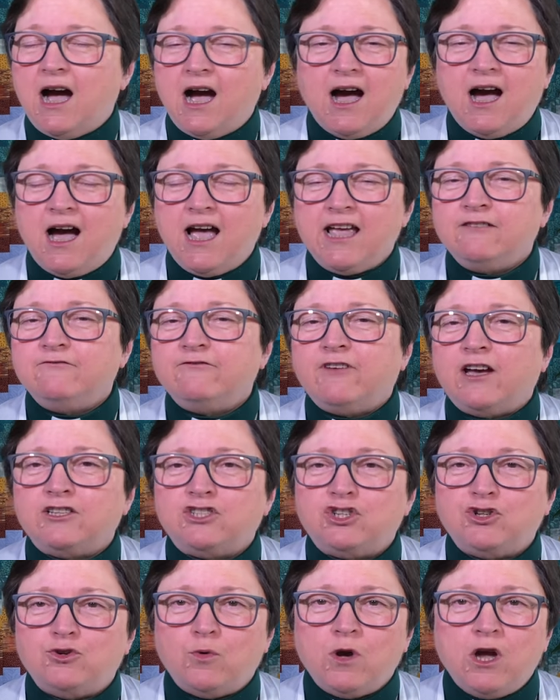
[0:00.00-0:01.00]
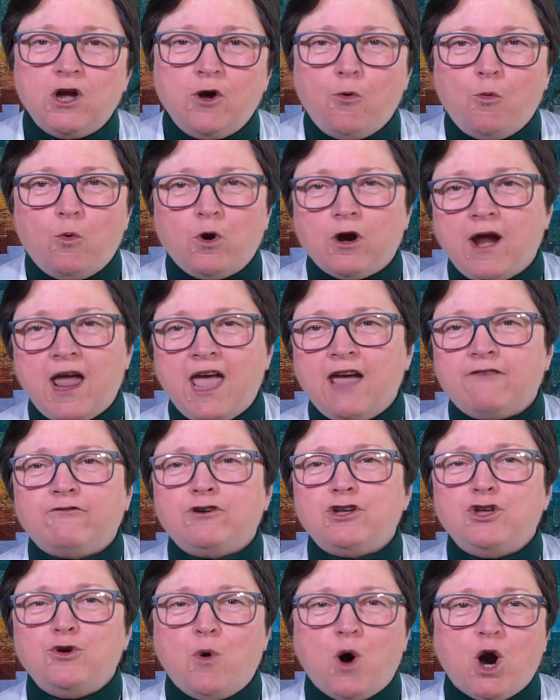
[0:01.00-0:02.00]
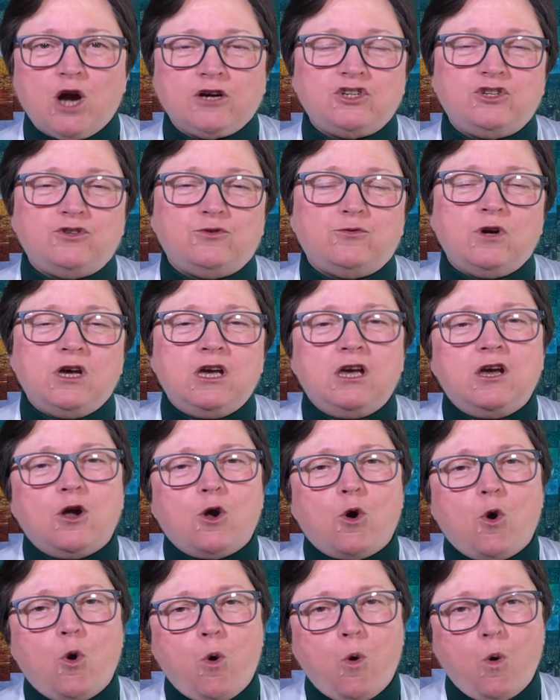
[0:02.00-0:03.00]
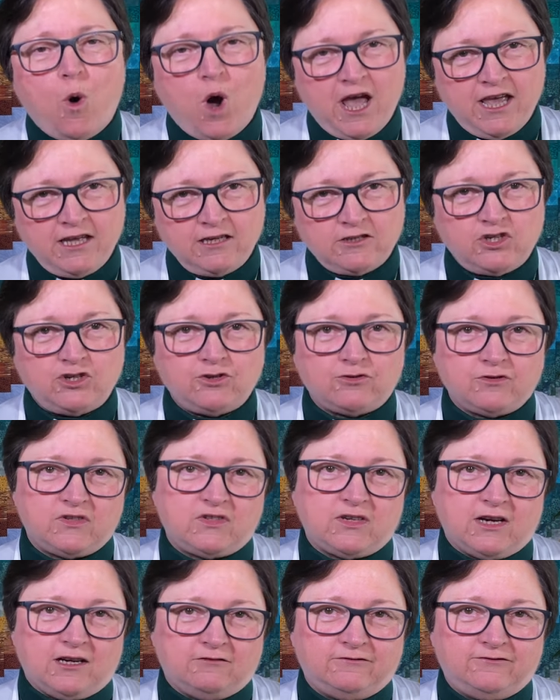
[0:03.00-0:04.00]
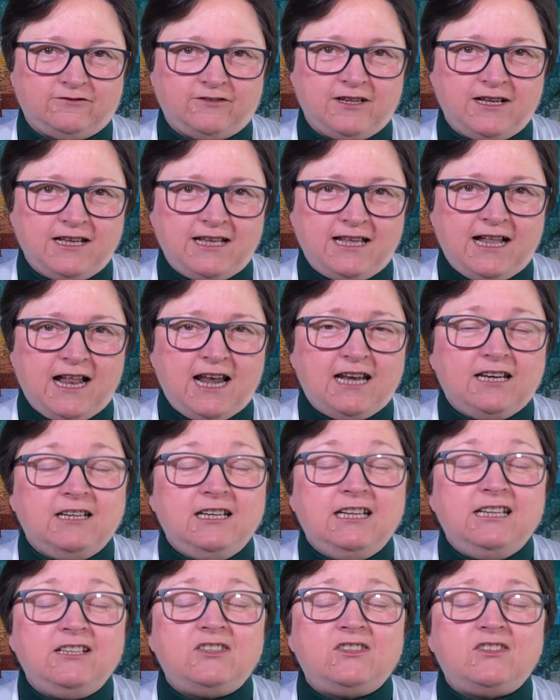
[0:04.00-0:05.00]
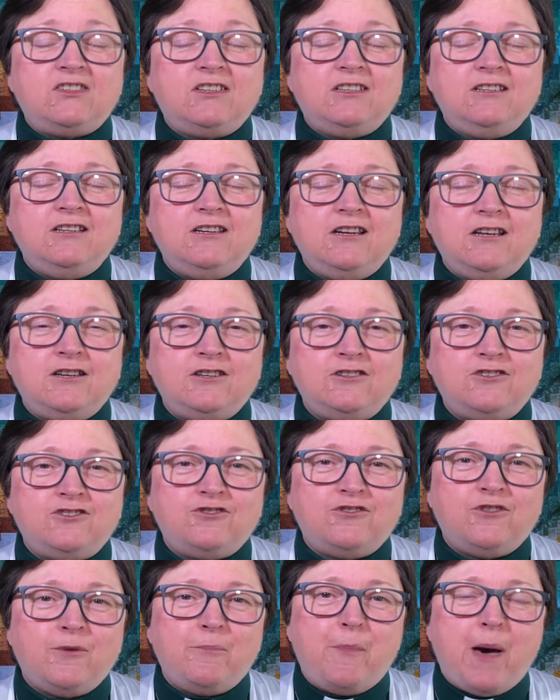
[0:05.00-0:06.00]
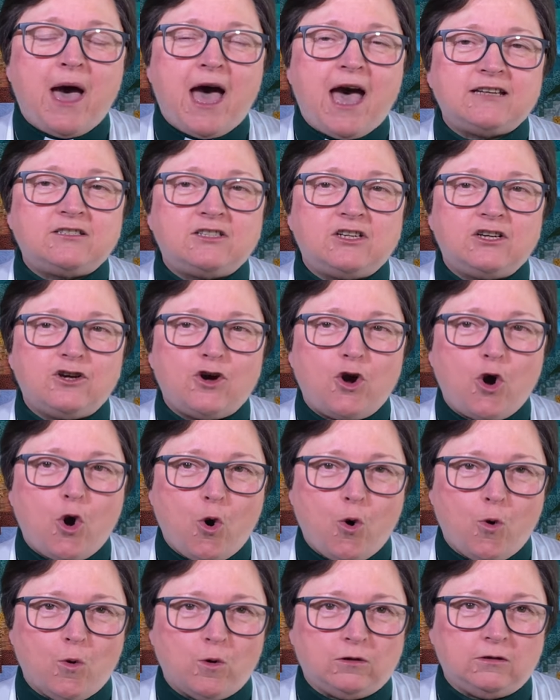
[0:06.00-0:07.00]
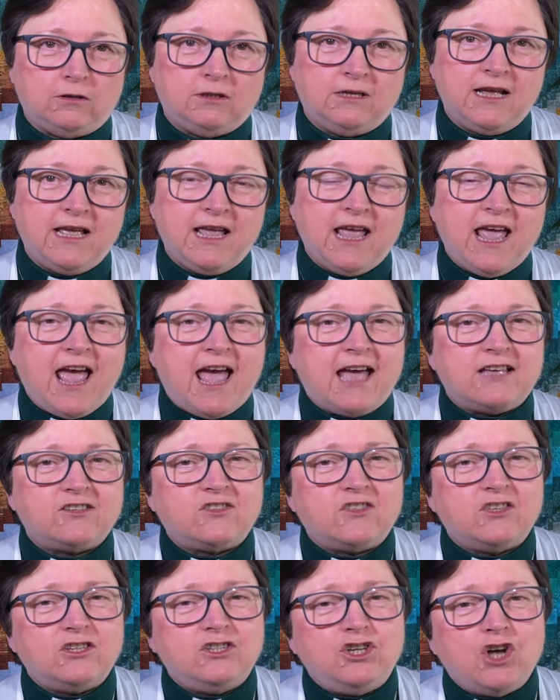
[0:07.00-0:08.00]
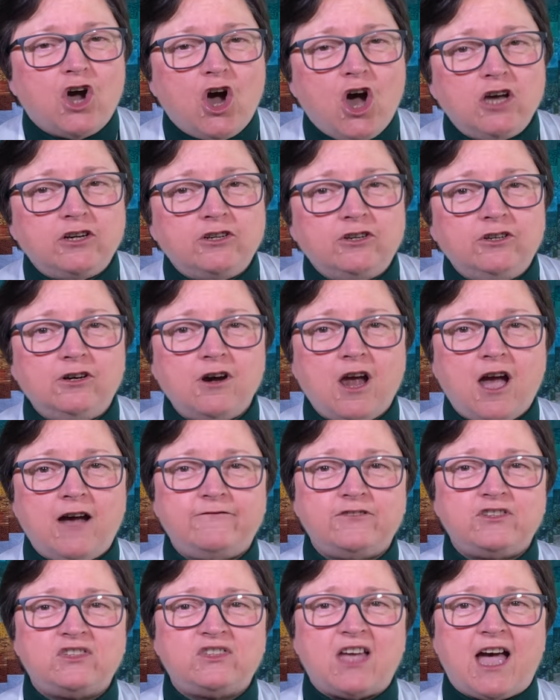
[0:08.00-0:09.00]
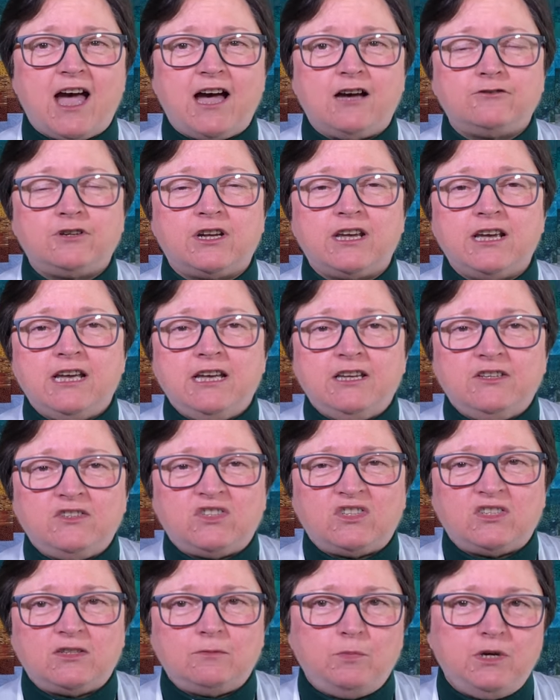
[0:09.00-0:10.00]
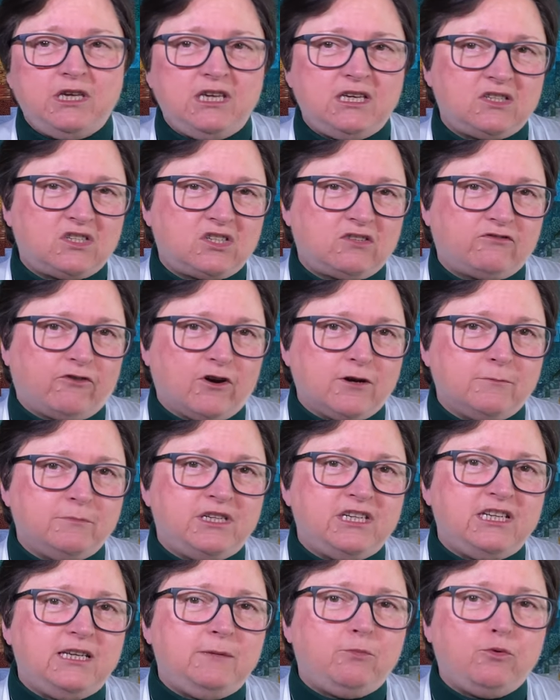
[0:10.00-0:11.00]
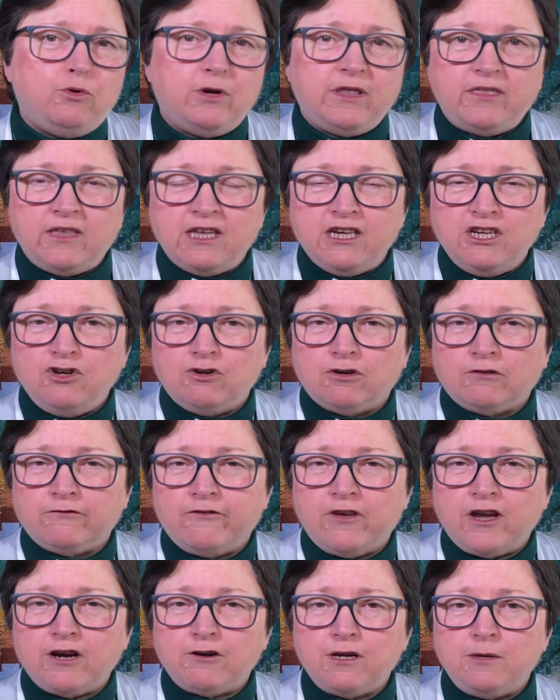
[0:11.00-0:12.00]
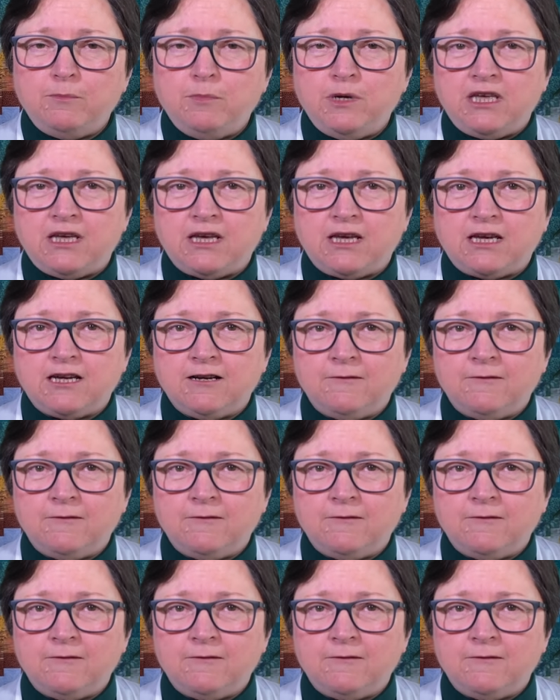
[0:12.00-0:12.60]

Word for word: I invite you, wherever you are, to quiet yourself. Listen to the bat kol as the daughter of a sound speaks from deep within your very being.